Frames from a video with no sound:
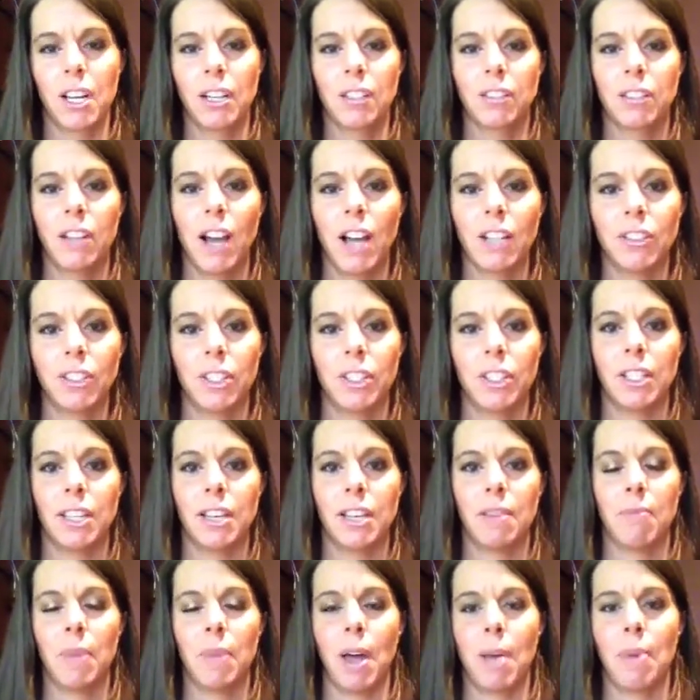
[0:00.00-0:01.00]
not just
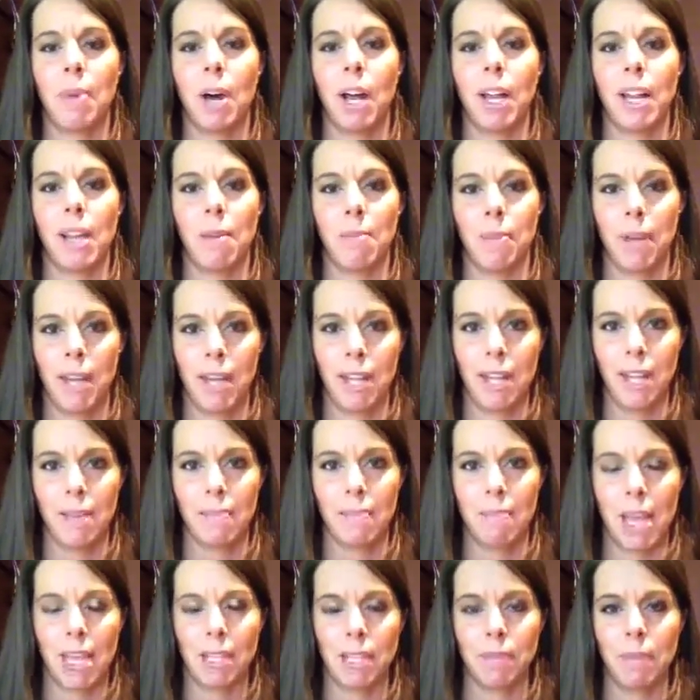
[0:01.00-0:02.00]
in my body, but it
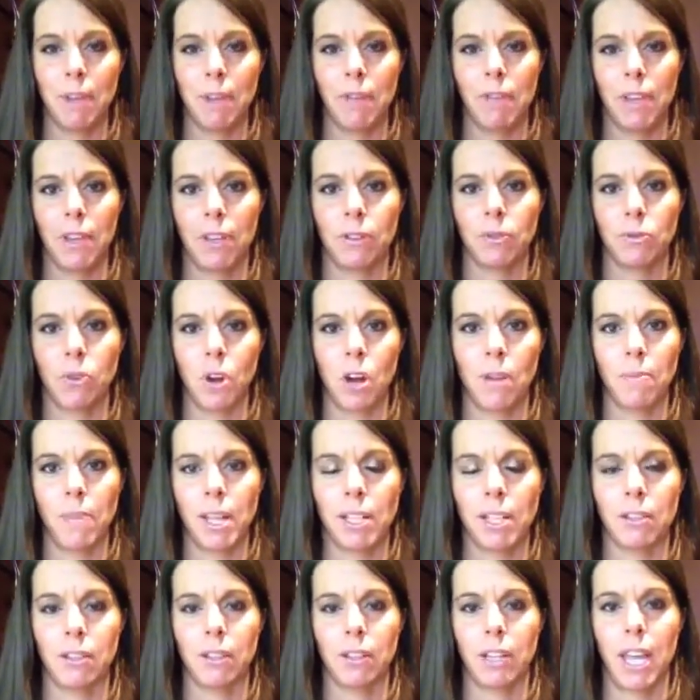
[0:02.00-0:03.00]
makes me feel strong
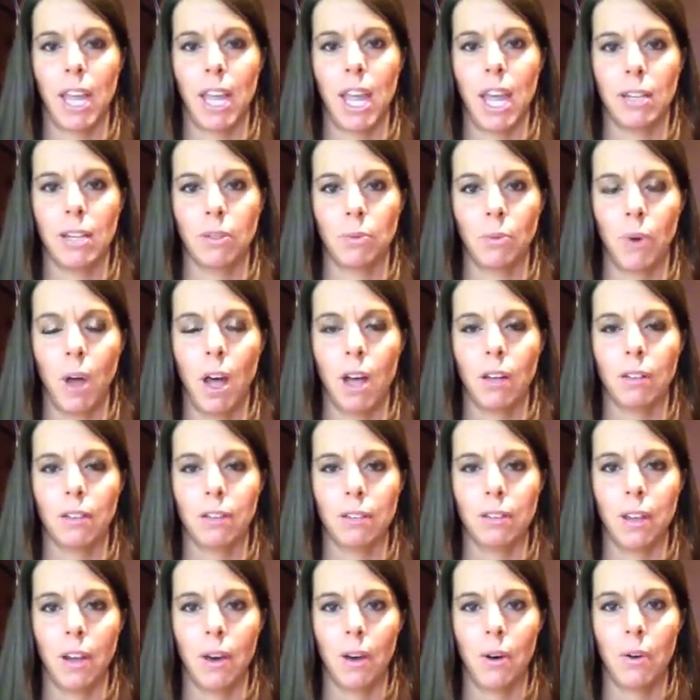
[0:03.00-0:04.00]
mentally as well.
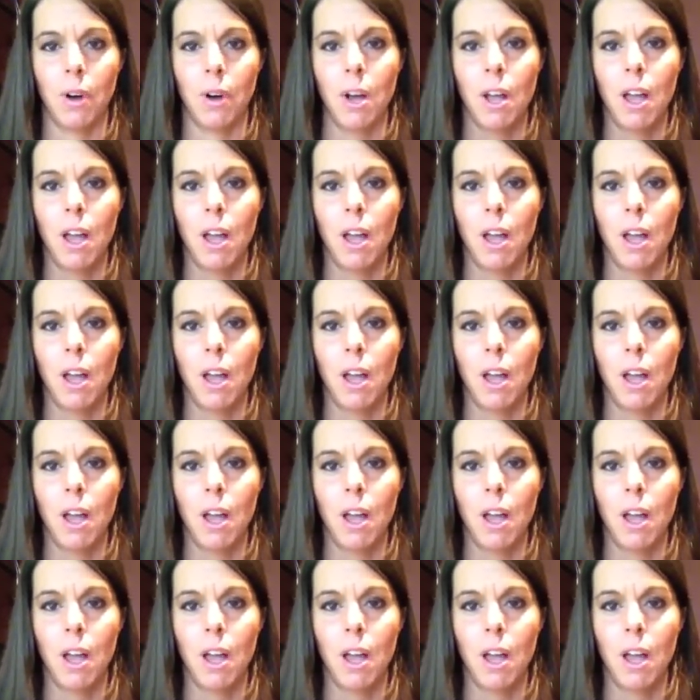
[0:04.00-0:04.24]
So